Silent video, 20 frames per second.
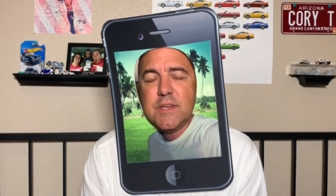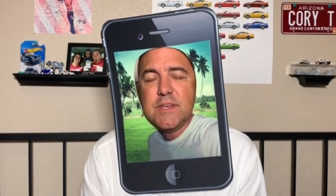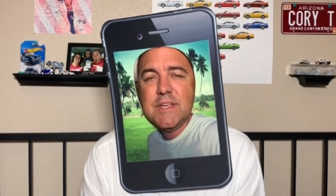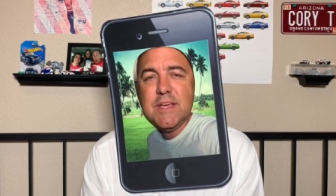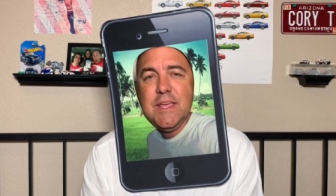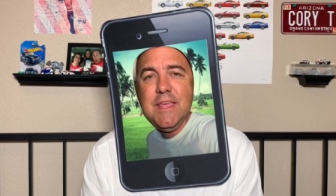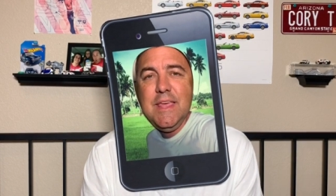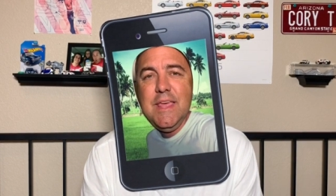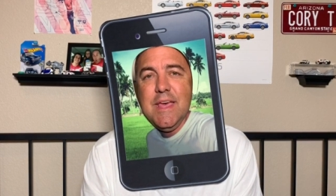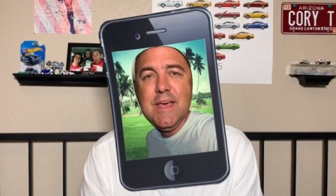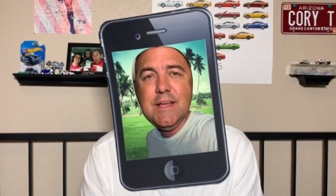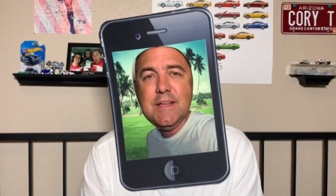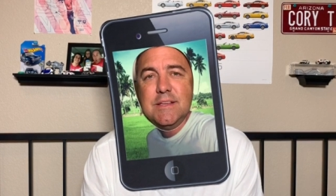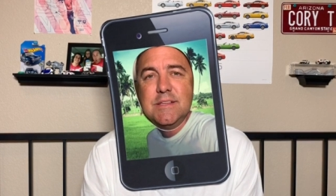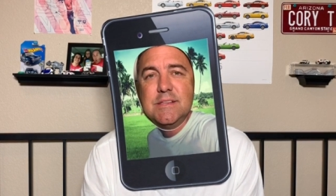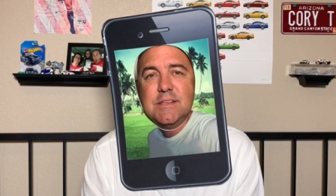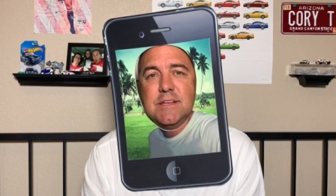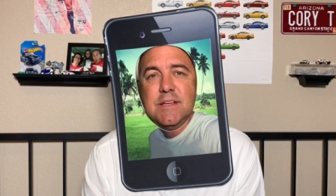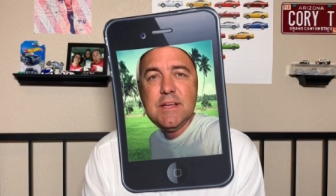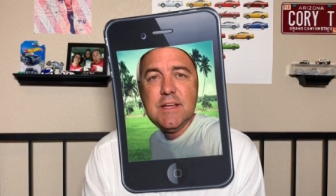to
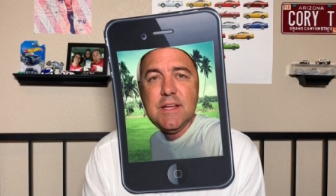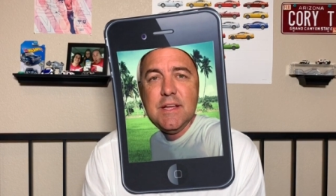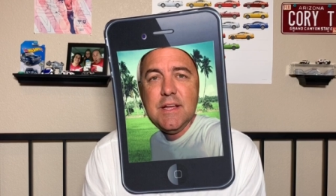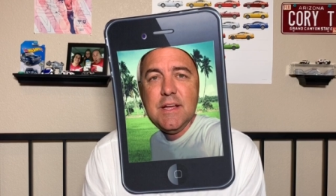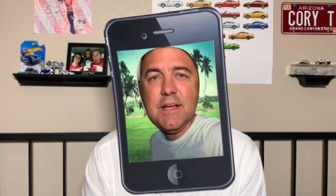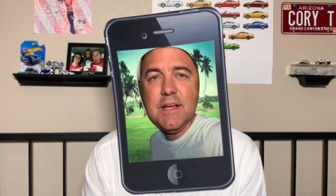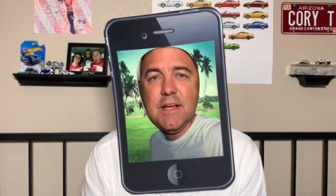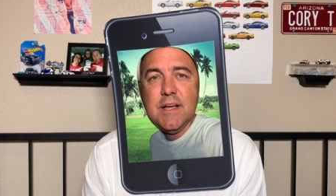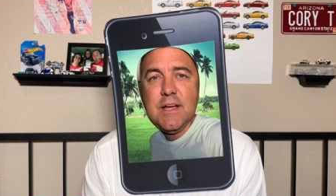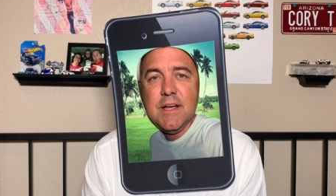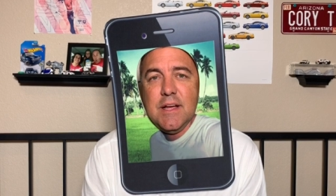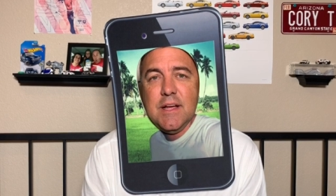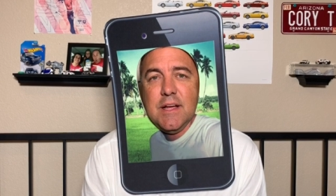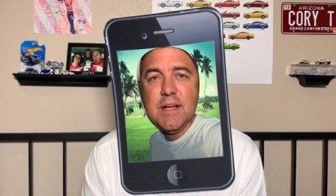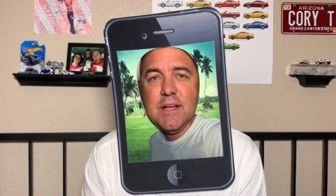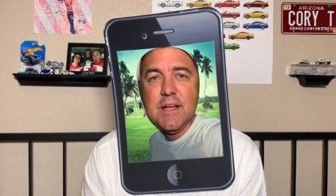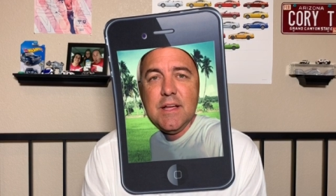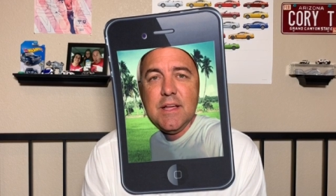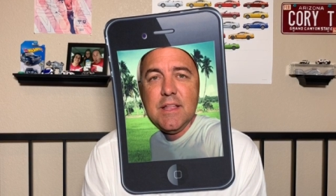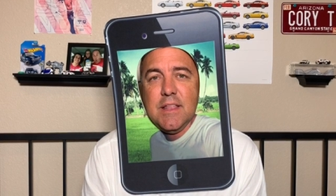get?
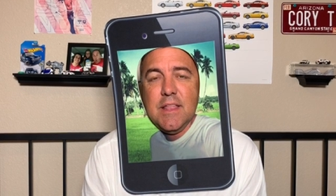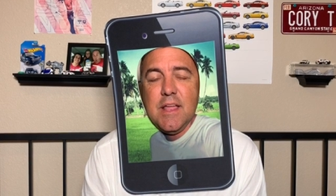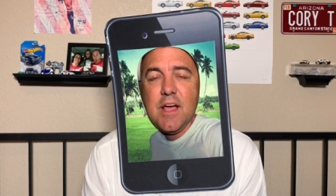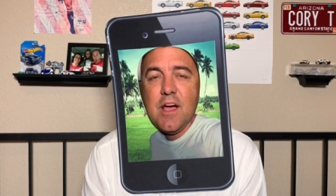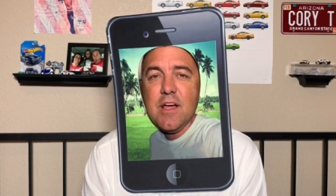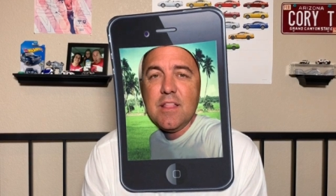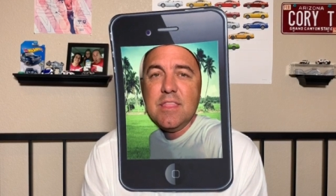They got